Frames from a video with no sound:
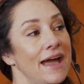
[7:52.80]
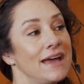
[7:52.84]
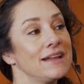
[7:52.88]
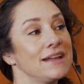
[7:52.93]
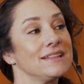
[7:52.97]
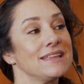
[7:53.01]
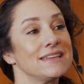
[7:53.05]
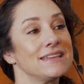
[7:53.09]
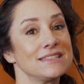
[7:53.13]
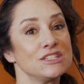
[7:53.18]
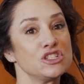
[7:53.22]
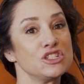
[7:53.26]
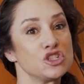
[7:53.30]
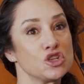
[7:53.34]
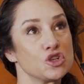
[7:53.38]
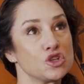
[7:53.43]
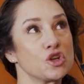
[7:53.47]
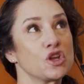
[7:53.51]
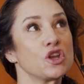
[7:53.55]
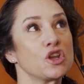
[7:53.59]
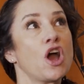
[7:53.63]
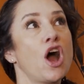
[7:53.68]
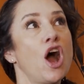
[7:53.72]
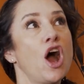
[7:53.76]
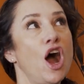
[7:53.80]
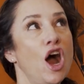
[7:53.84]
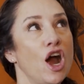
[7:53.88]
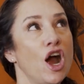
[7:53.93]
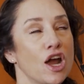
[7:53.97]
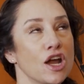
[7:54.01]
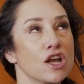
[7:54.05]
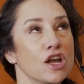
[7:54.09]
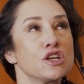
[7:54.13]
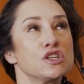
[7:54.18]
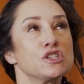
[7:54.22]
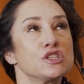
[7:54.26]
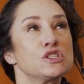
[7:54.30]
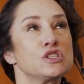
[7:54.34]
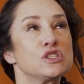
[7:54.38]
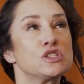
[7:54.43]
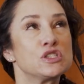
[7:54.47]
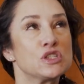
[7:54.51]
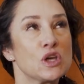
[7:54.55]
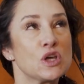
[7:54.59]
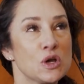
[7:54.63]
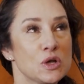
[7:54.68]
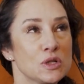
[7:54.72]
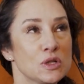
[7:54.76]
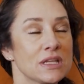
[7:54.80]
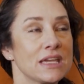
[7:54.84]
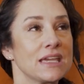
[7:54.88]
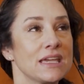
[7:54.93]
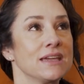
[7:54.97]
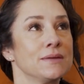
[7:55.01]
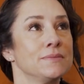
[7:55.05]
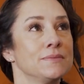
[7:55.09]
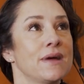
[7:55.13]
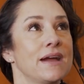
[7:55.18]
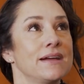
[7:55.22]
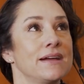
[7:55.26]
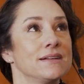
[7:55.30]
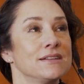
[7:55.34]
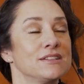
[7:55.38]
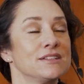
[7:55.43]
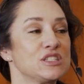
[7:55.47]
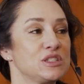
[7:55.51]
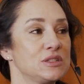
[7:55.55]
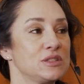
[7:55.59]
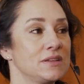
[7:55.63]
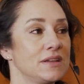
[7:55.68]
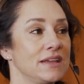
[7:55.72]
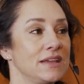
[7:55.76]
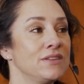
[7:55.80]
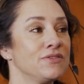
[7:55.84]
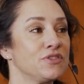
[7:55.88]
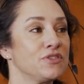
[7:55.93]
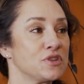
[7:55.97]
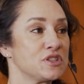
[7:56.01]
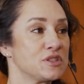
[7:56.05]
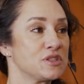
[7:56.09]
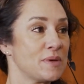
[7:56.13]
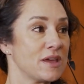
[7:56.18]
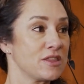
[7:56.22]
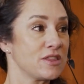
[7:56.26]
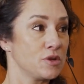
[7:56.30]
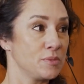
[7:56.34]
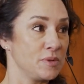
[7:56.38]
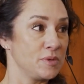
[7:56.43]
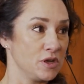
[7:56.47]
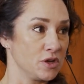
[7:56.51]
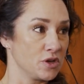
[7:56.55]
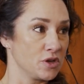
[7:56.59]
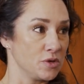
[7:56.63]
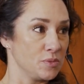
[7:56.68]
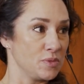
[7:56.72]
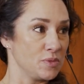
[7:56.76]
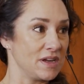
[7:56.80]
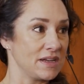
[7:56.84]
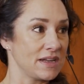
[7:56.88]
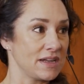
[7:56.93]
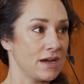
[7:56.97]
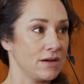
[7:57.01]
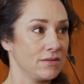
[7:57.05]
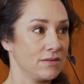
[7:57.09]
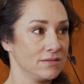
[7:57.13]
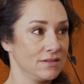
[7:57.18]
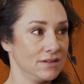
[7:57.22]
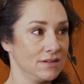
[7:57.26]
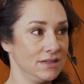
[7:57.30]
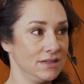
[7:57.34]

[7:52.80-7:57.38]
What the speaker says: adolescent children are solely influenced by their peer group right now.